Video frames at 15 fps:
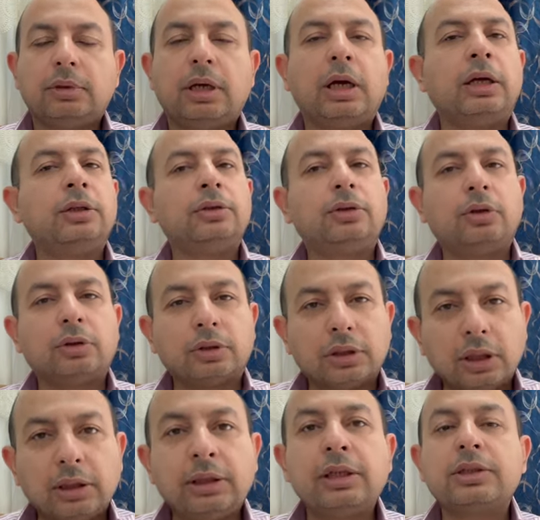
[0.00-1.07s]
and your
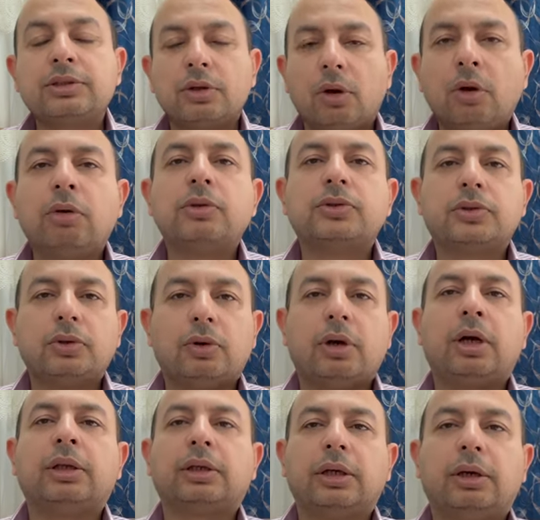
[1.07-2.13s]
colleagues also
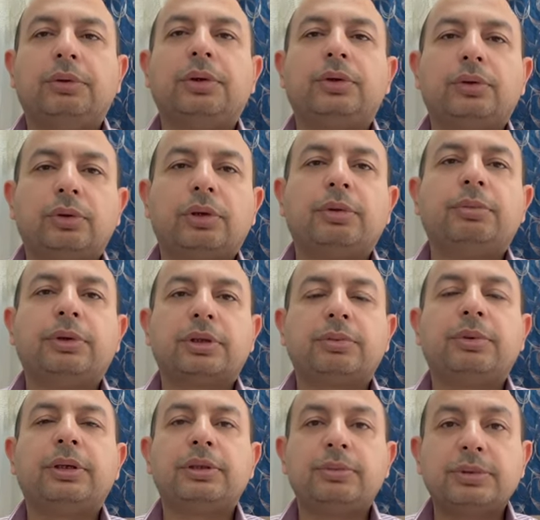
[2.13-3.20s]
are going to commit
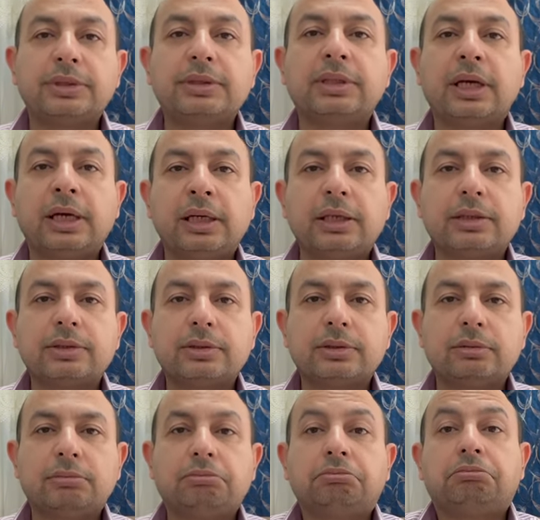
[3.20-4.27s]
many mistakes.
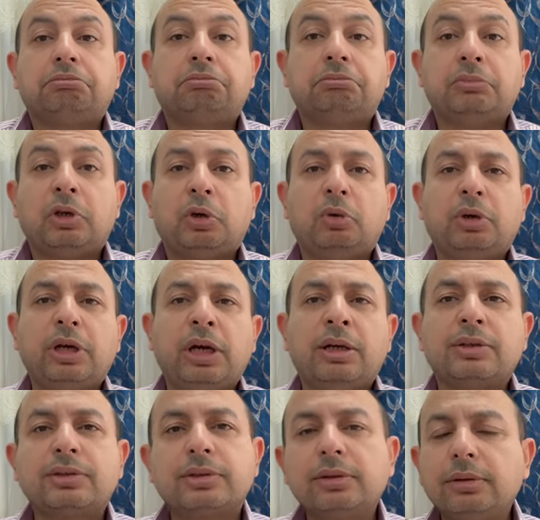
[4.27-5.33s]
Who
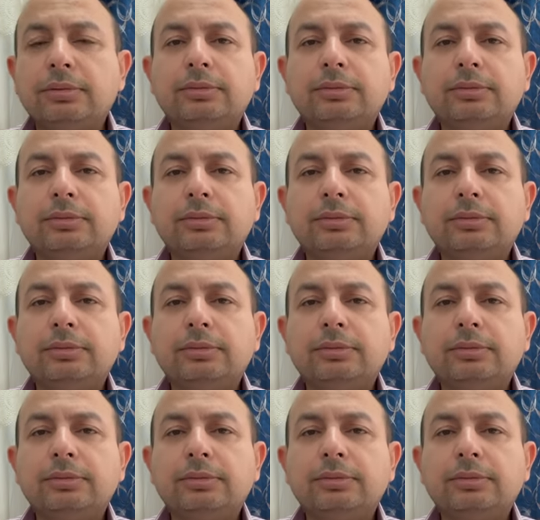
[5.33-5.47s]
cares?